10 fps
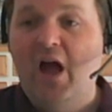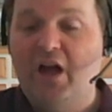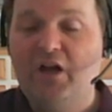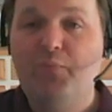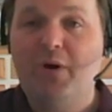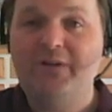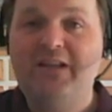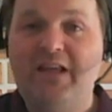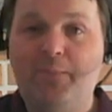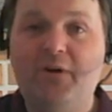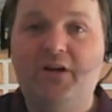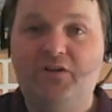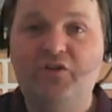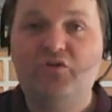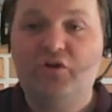I could probably keep a lot of
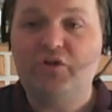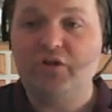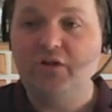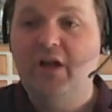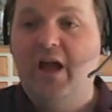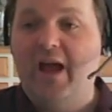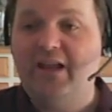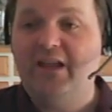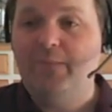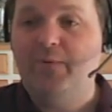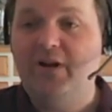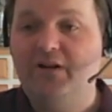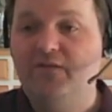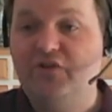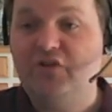the structure and keep a lot
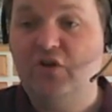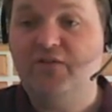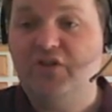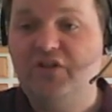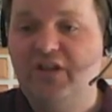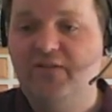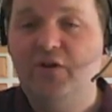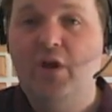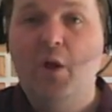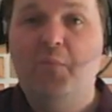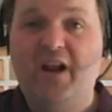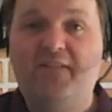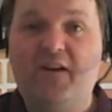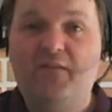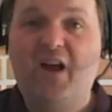of the services even, but
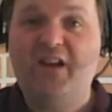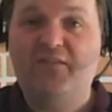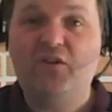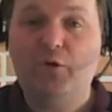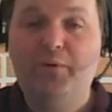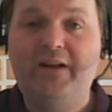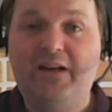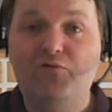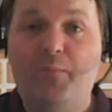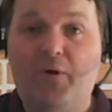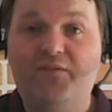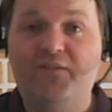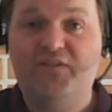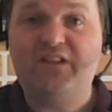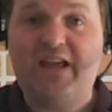I'd have to completely rip off the
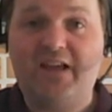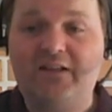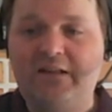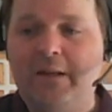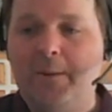facade.